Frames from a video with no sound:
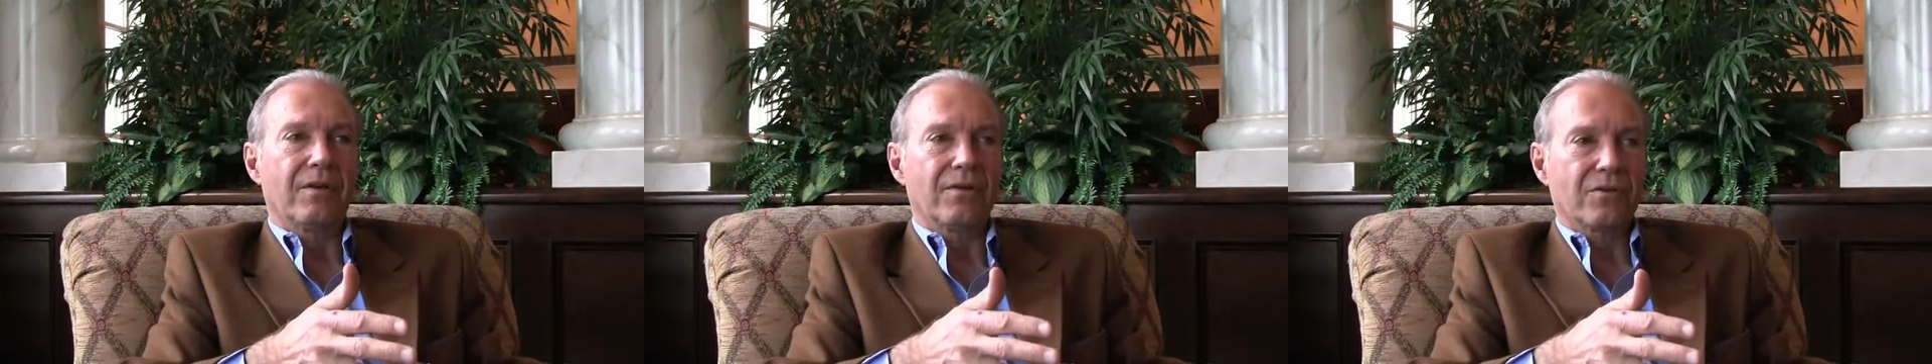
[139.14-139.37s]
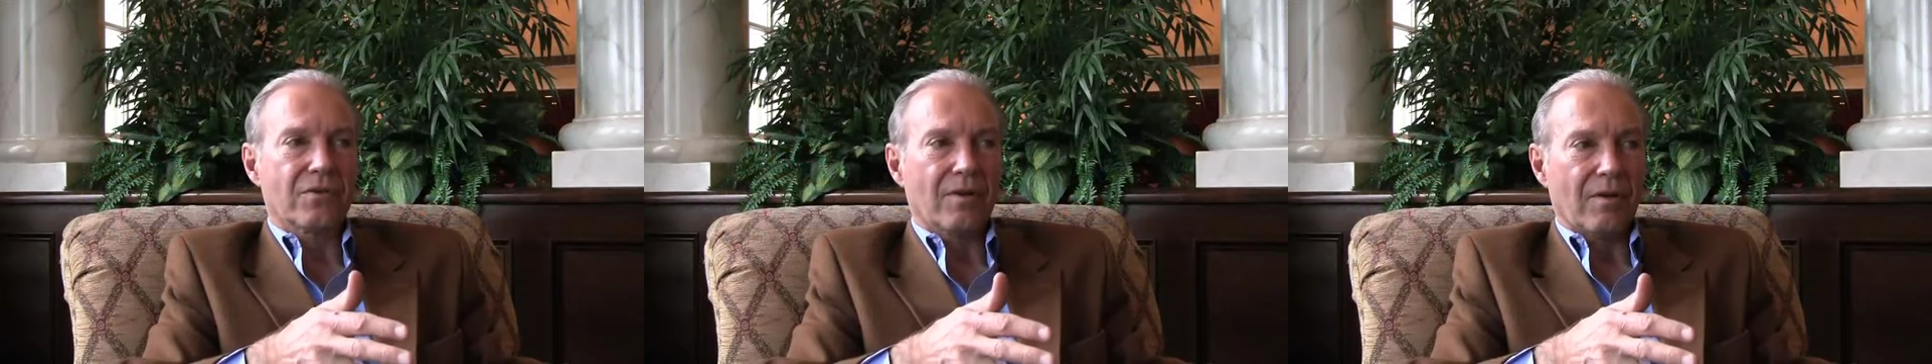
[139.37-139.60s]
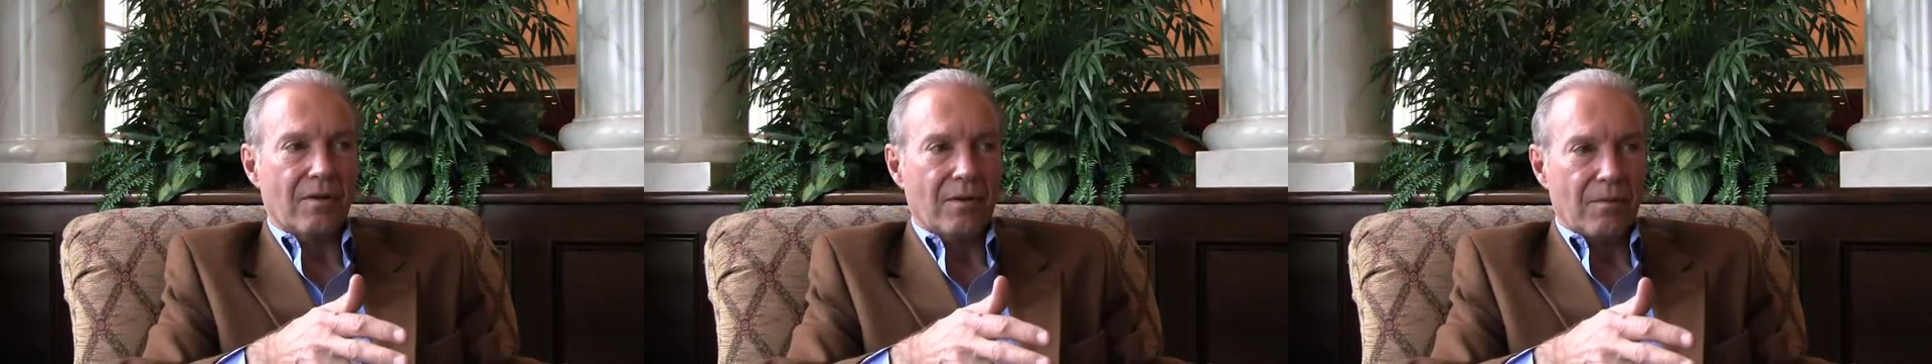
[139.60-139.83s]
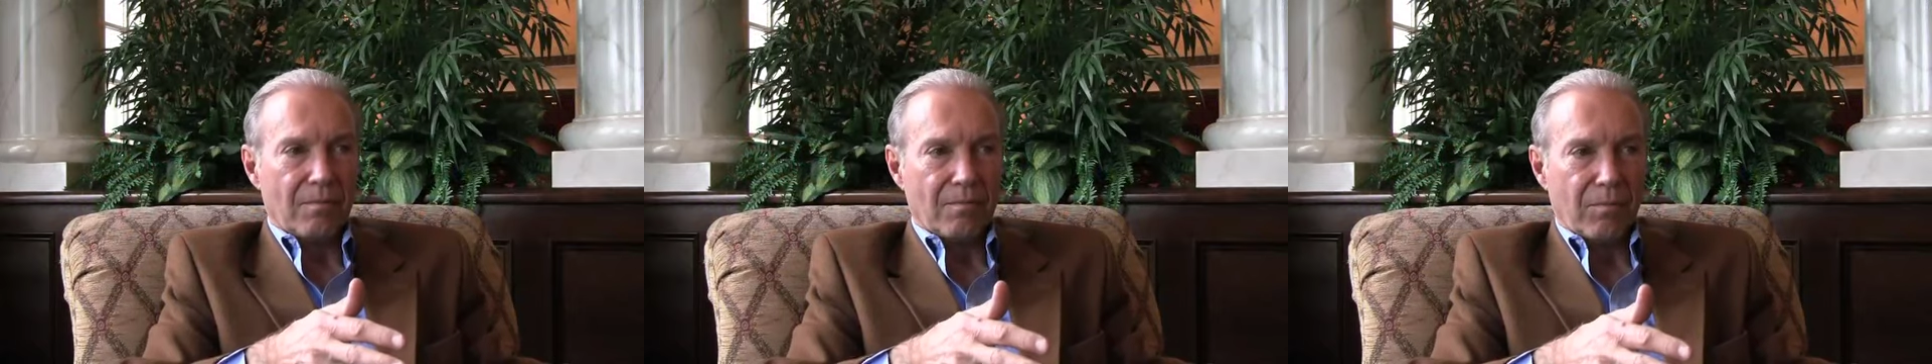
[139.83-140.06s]
is
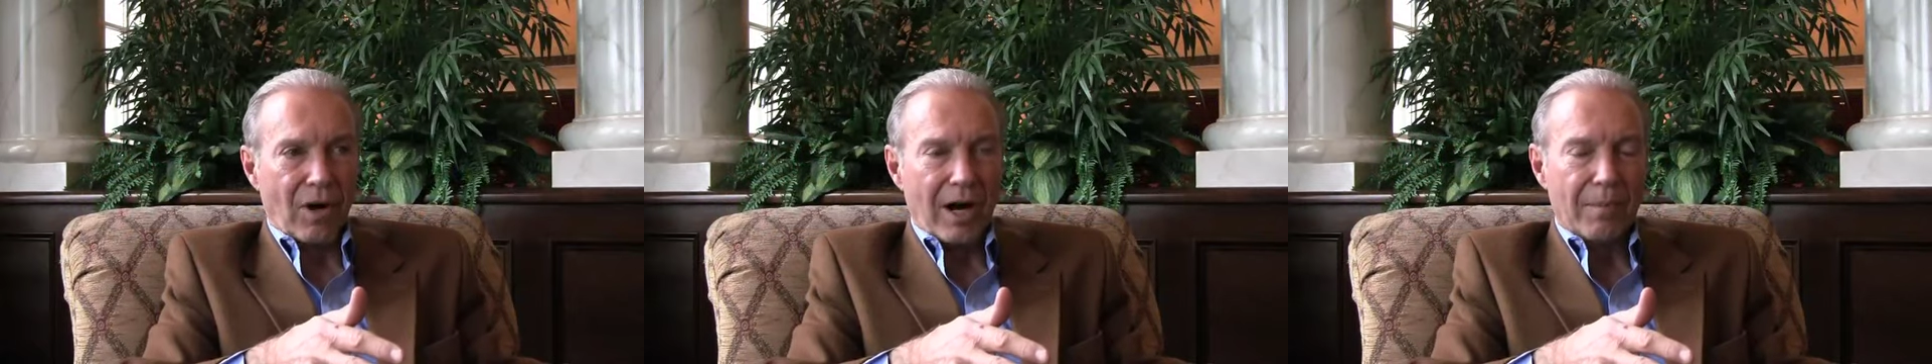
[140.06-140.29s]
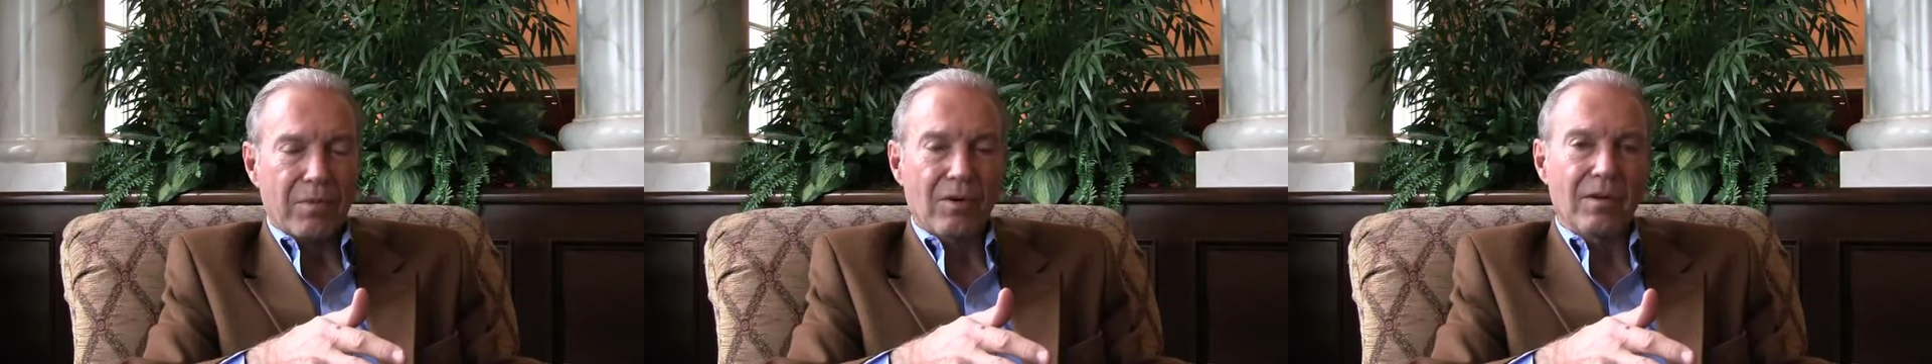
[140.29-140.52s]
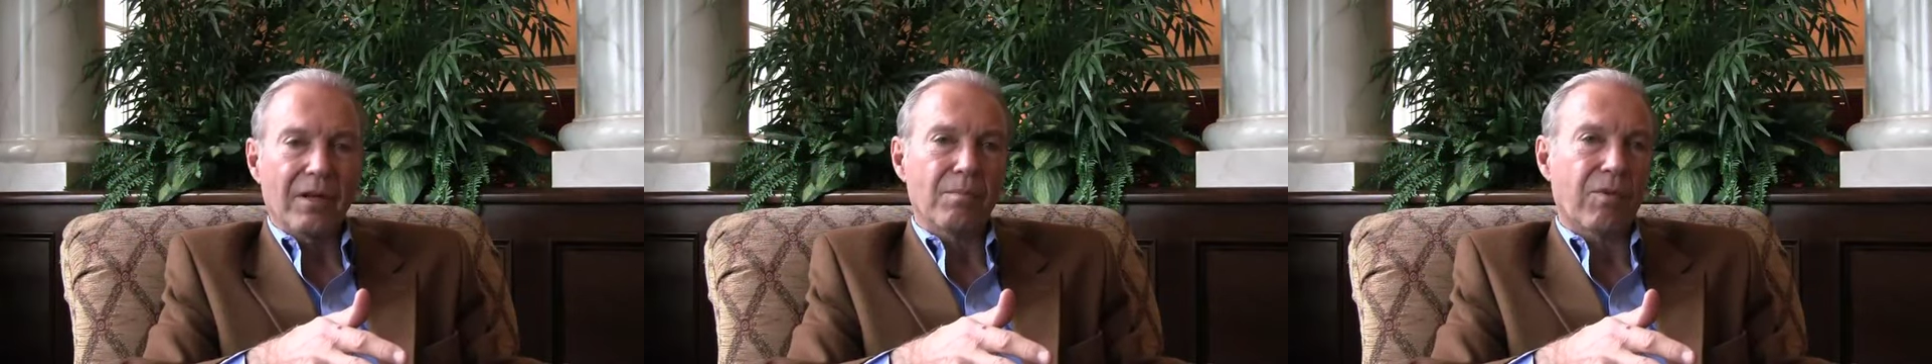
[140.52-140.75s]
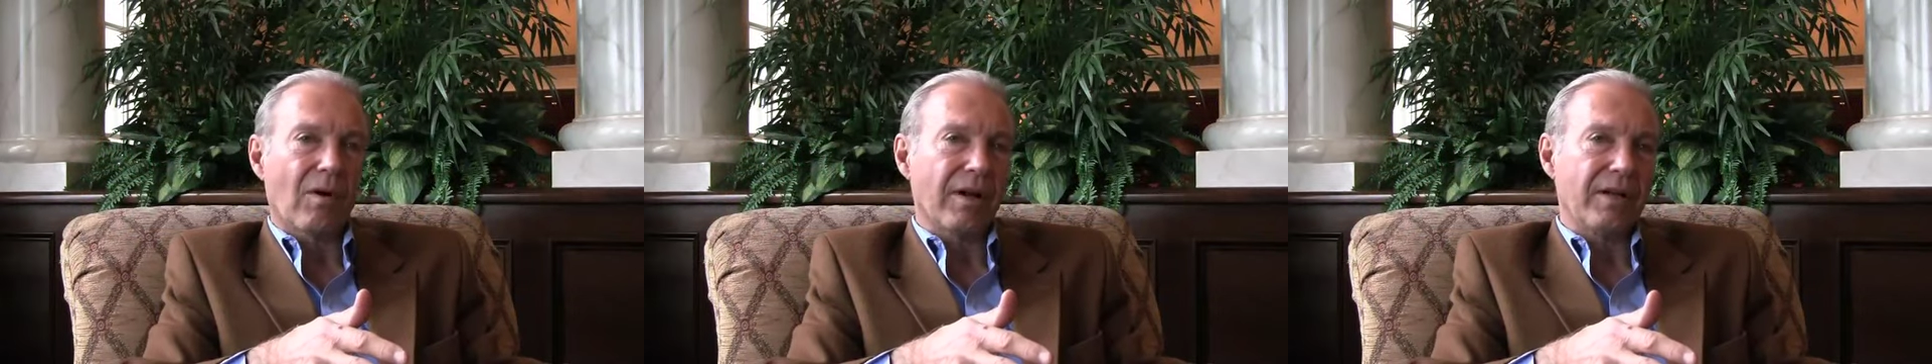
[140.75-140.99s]

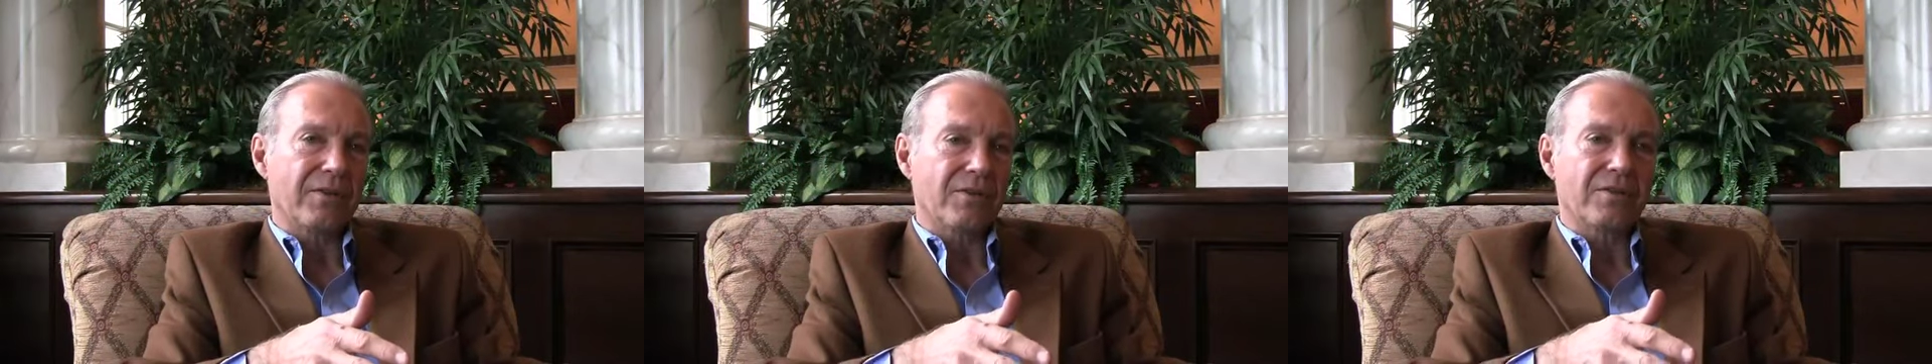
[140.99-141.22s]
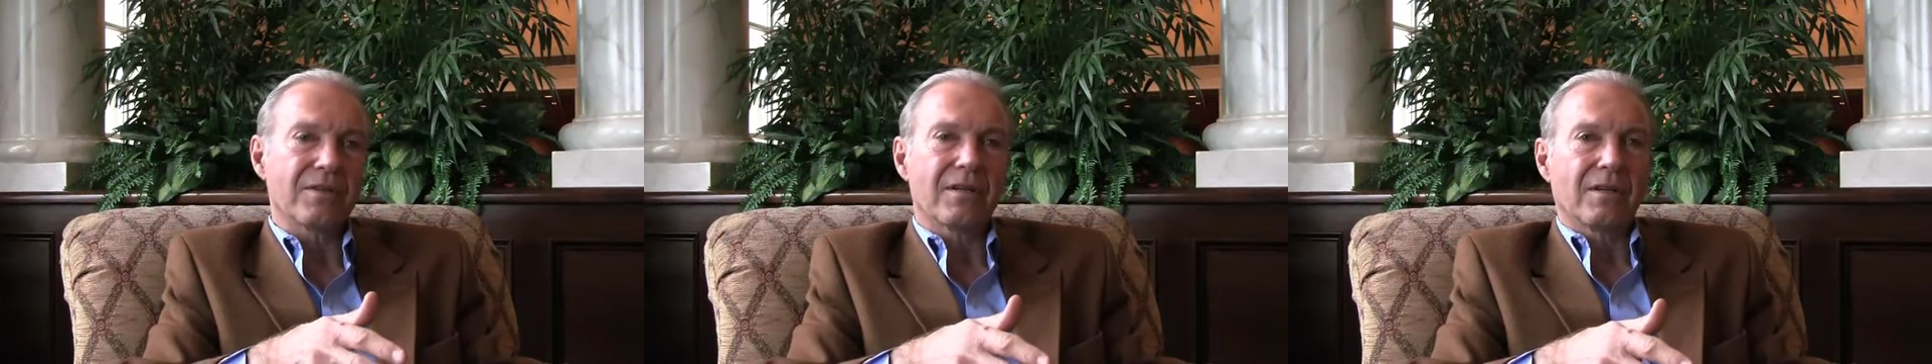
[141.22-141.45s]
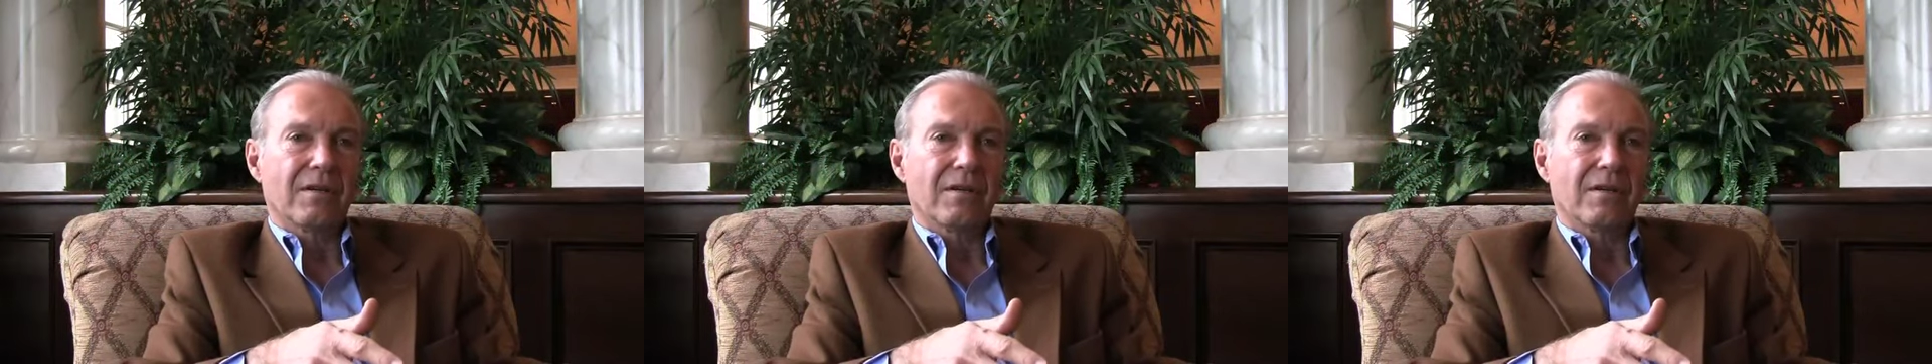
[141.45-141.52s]
properly priced,